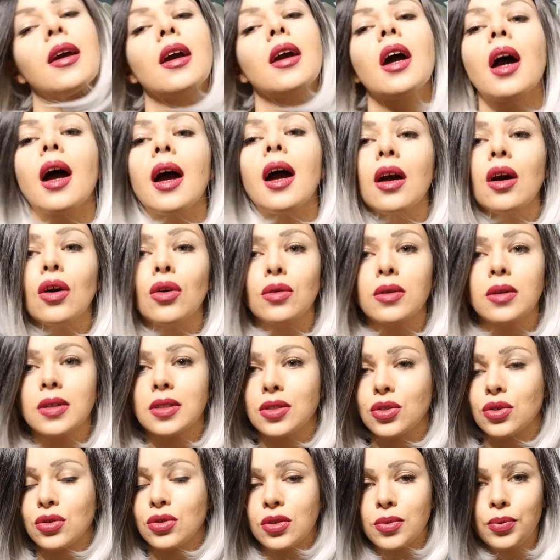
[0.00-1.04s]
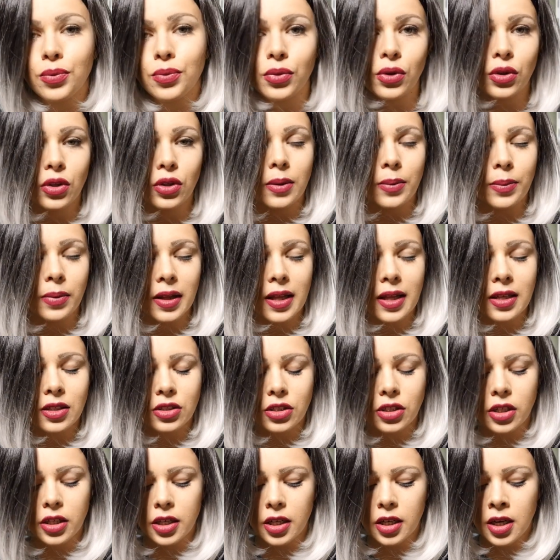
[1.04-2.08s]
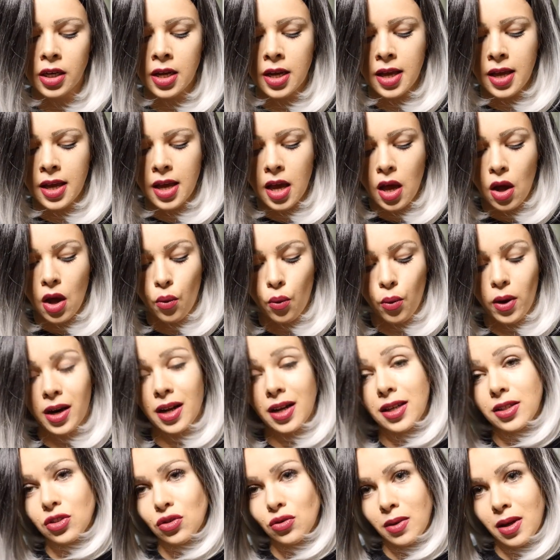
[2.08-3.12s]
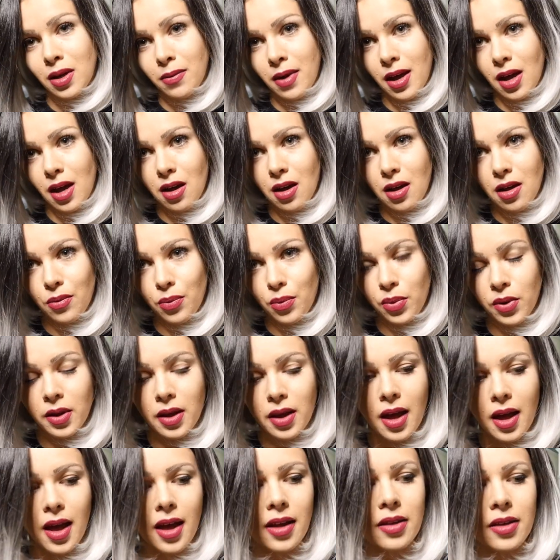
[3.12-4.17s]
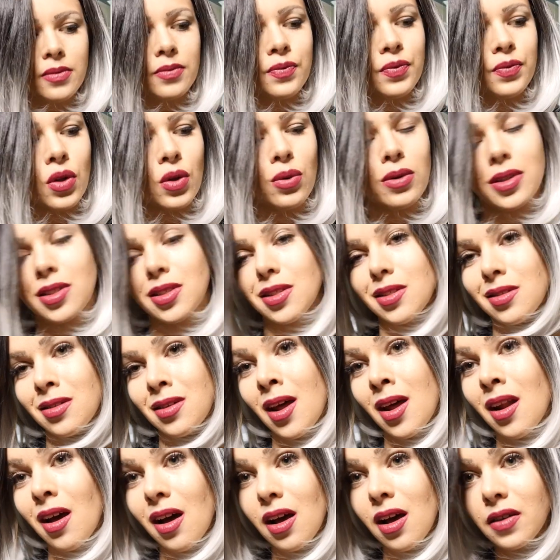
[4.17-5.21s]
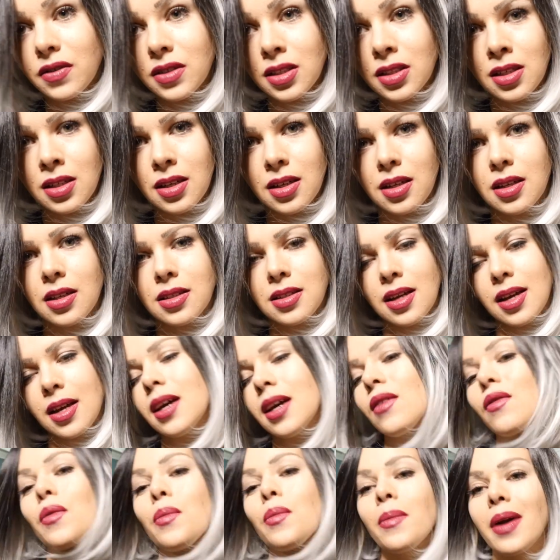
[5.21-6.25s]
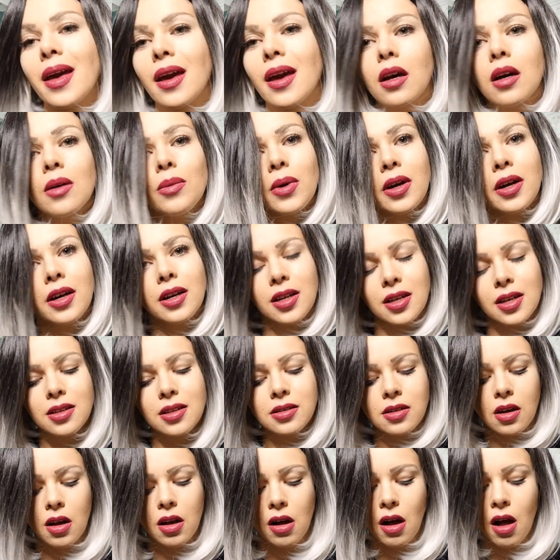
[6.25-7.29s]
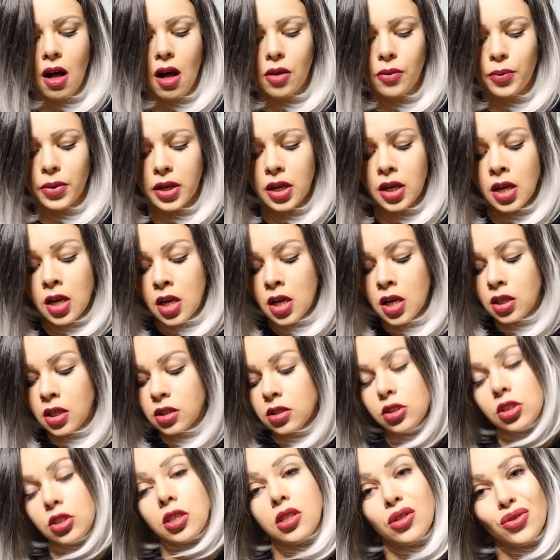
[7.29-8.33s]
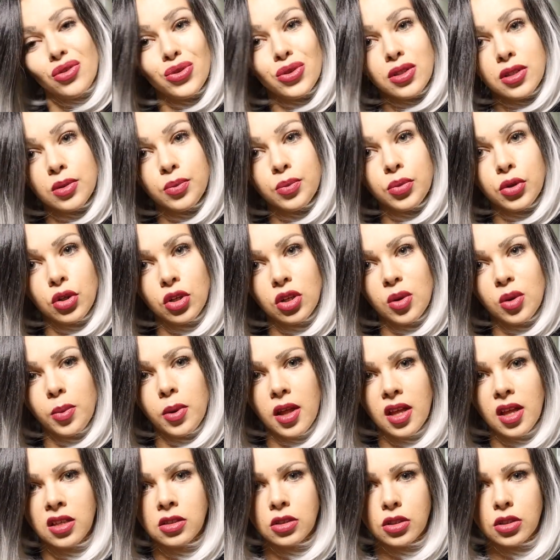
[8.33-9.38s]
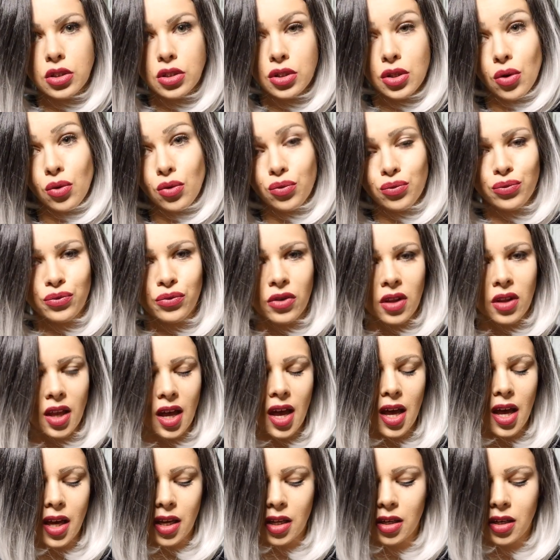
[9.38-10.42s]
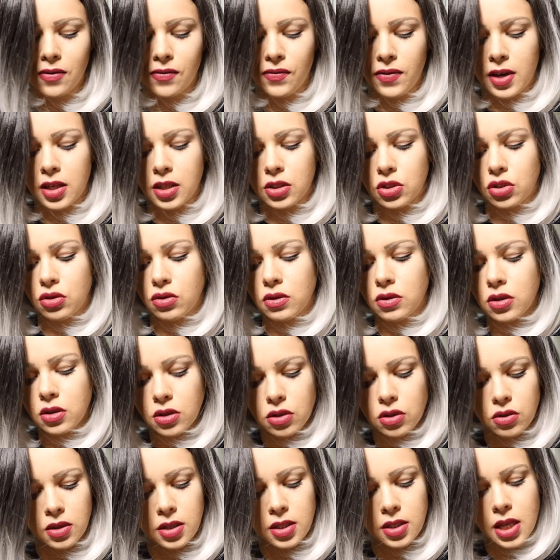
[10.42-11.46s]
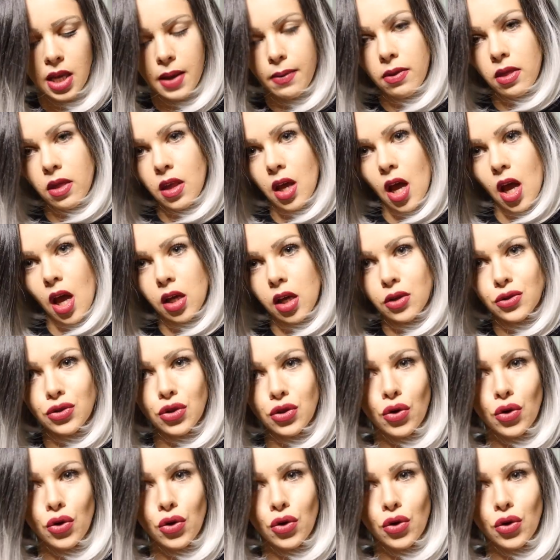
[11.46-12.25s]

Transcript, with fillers: Like, I always use a beauty blender when I do my makeup, um, which is not often because I have a makeup artist on call, but she uses a beauty blender, so I can advise you to do the same thing.